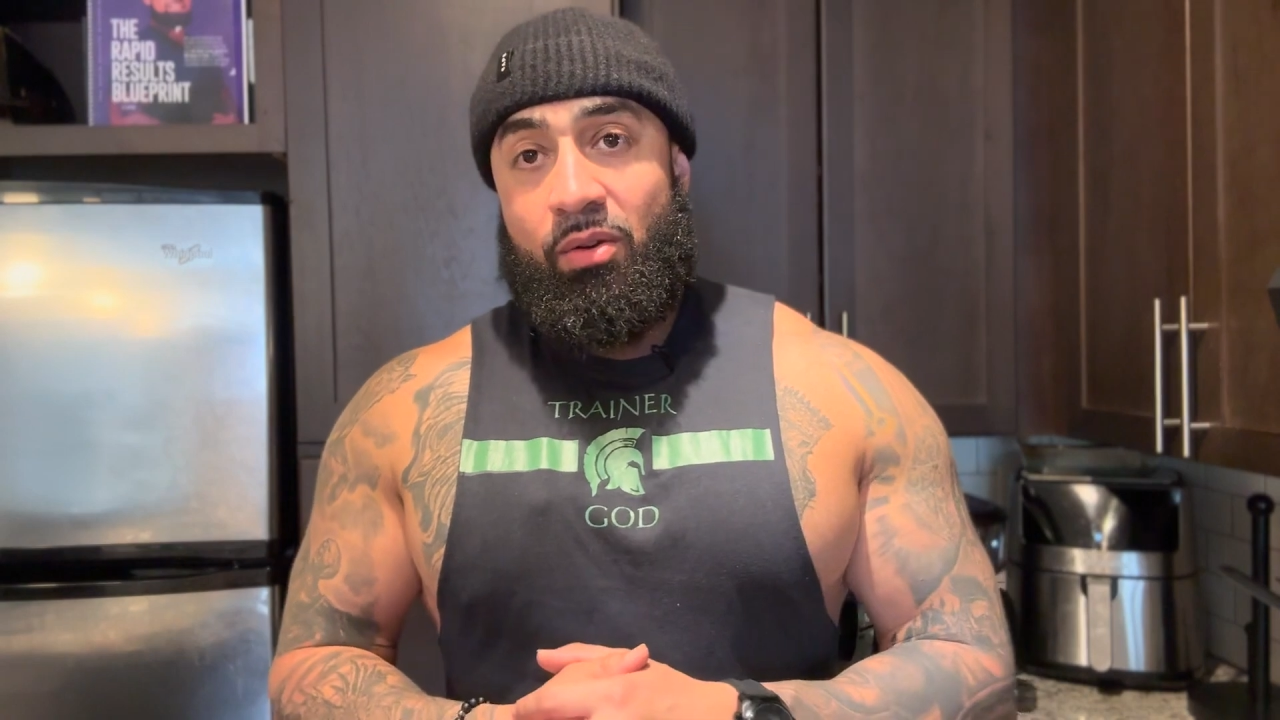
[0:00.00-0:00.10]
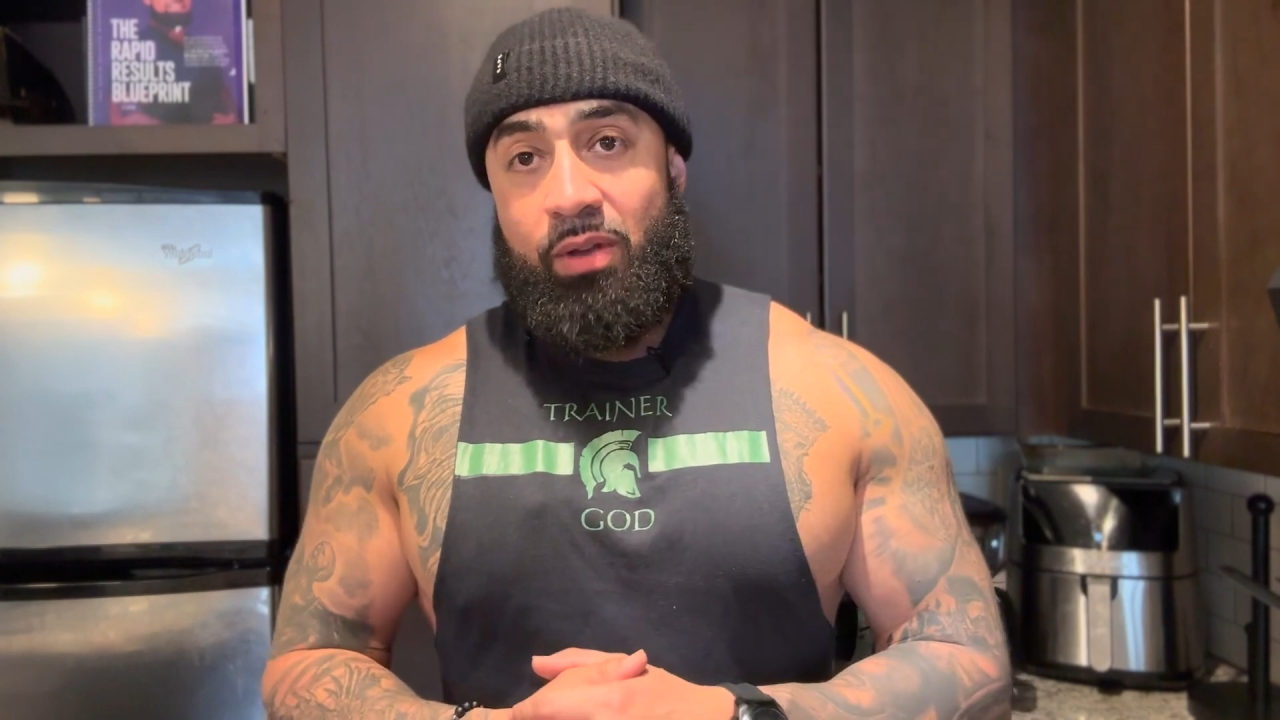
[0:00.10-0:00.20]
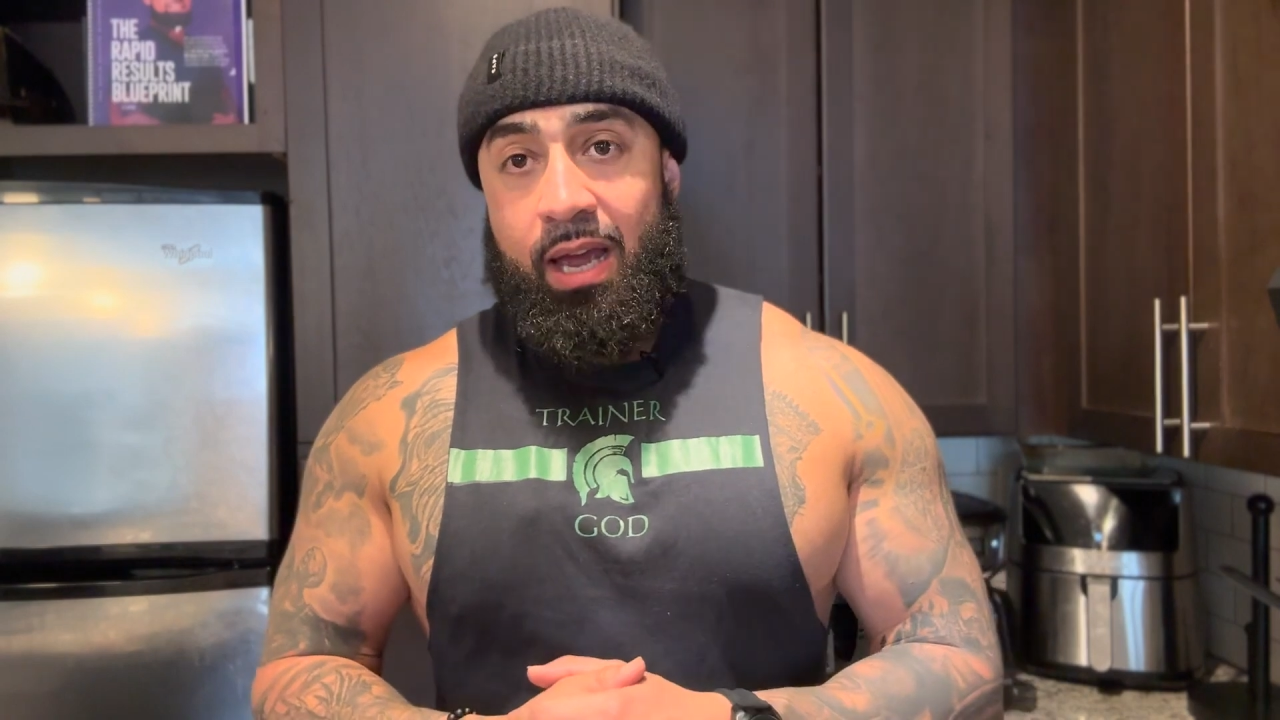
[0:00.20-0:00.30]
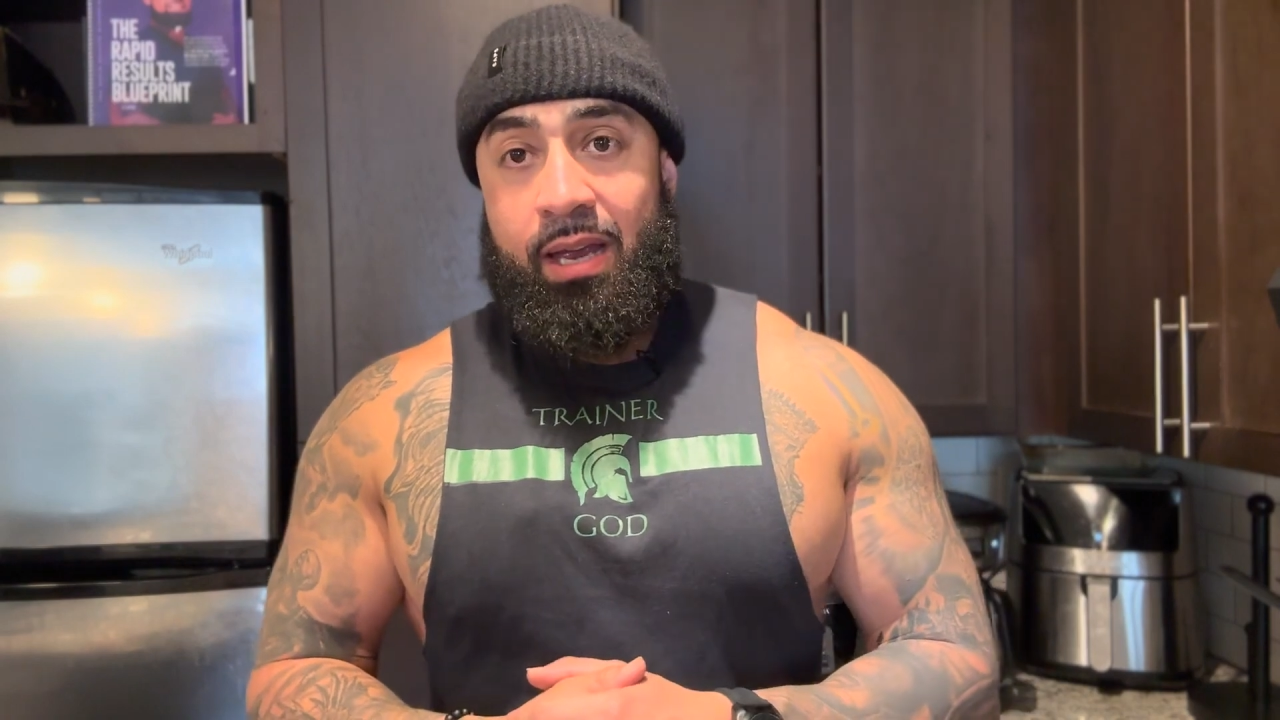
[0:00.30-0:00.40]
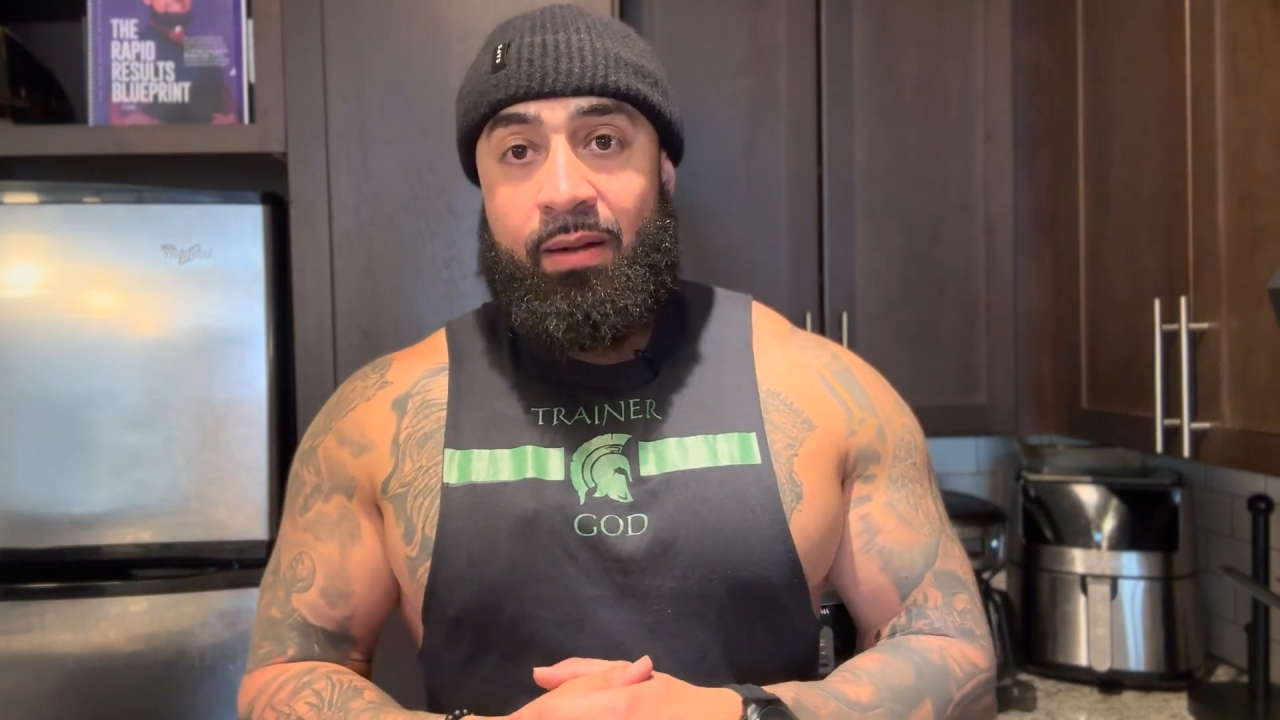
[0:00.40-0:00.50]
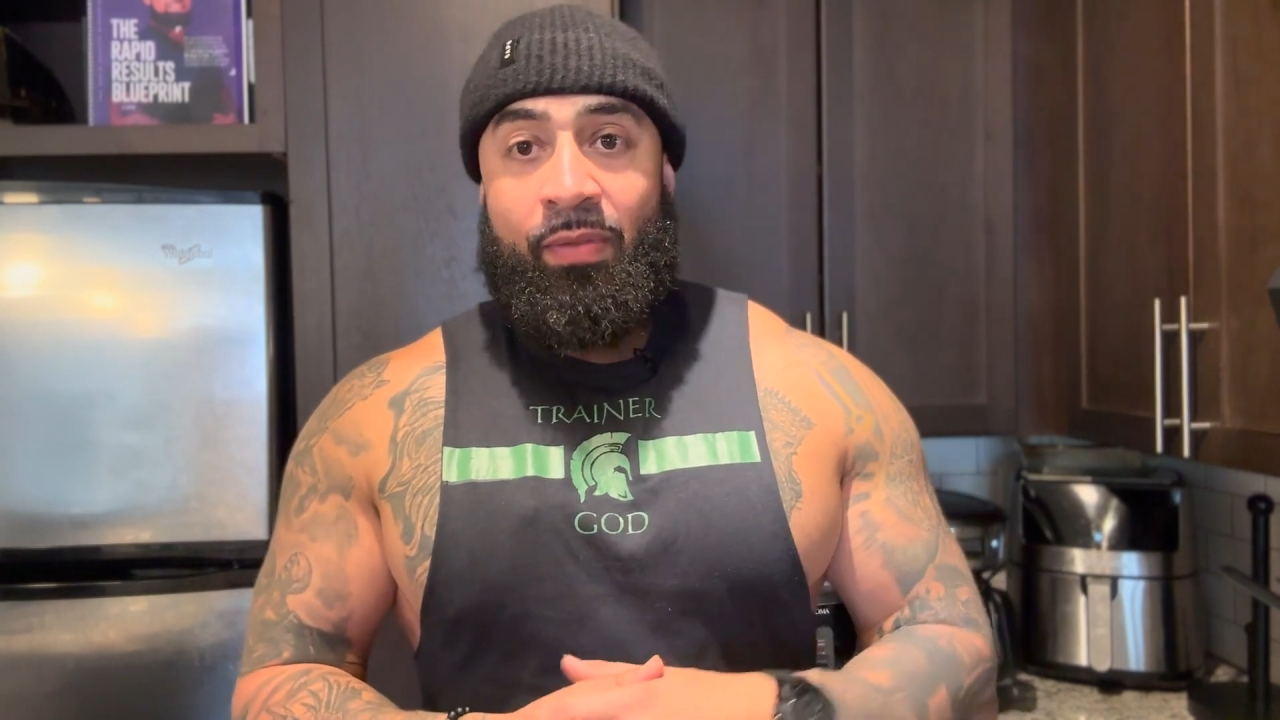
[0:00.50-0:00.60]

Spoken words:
okay?